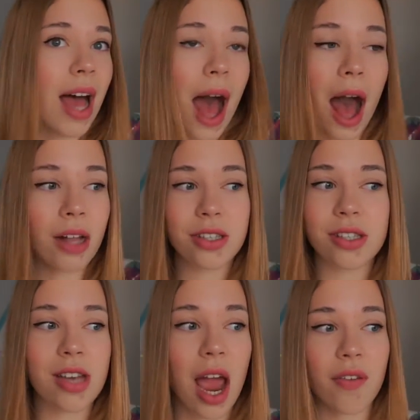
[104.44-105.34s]
I'll
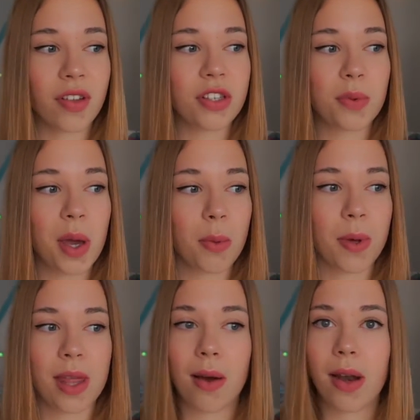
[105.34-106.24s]
just dive into it
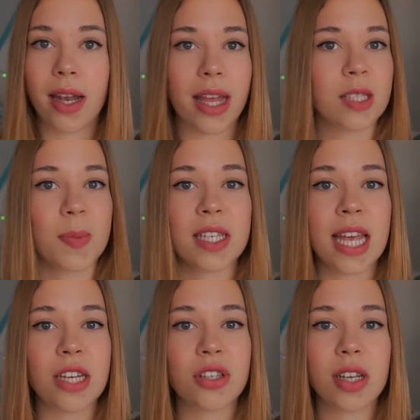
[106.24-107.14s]
without any
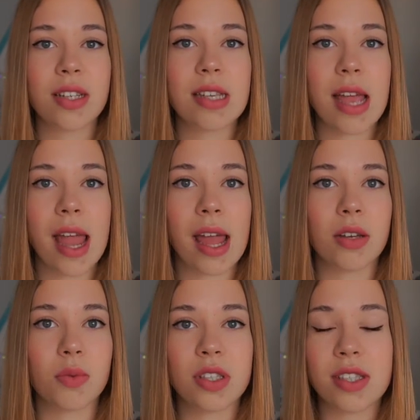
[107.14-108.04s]
expectations
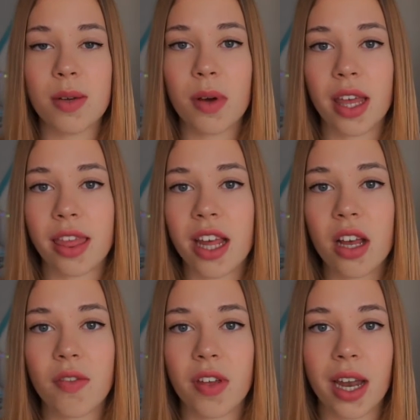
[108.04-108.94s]
and we'll see what I
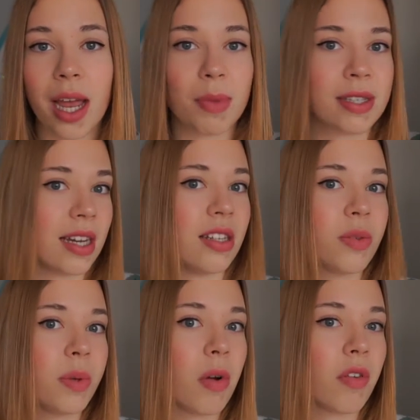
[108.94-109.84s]
think of it. I'm excited
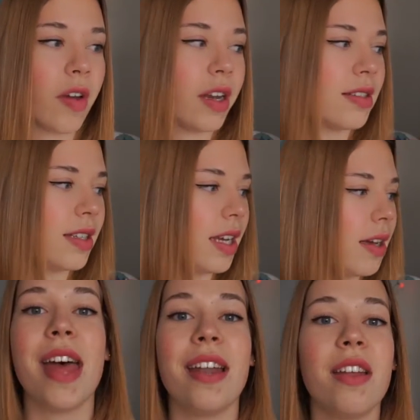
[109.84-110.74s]
to read more
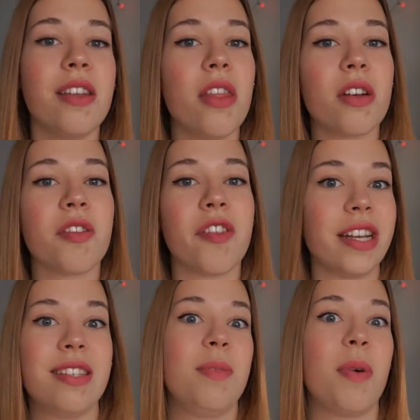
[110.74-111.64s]
fantasy. Then another
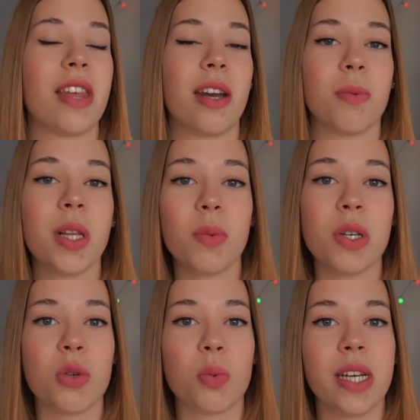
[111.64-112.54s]
fantasy book that I really
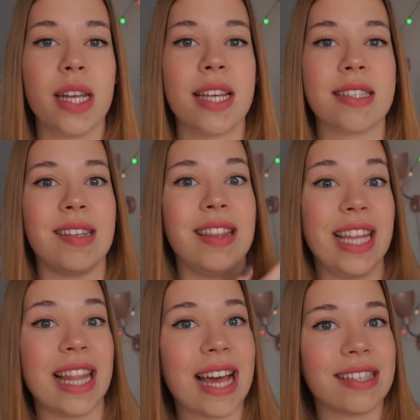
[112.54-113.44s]
want to read is
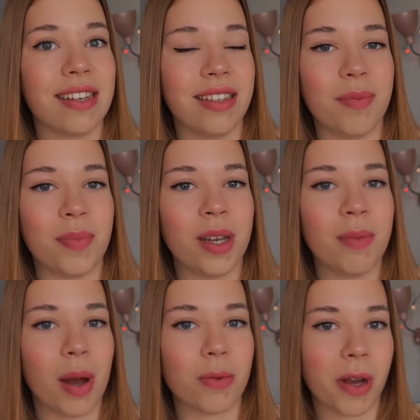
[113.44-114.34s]
The Last
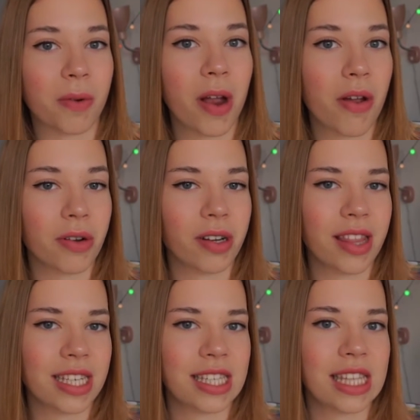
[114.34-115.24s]
Olympian by Rick
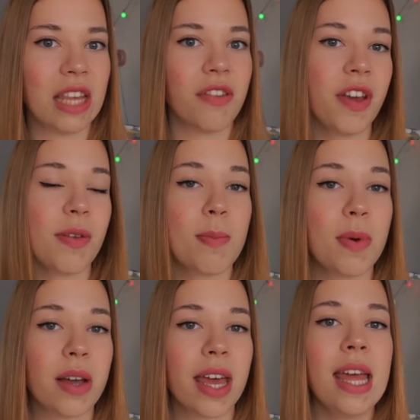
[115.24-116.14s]
Riordan. This is the fifth
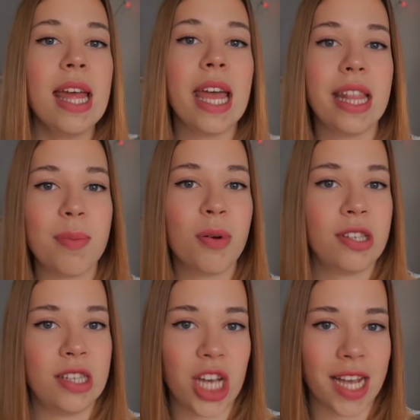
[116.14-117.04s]
book in the
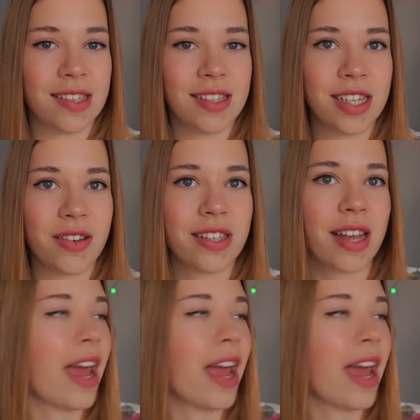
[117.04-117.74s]
Percy Jackson series. I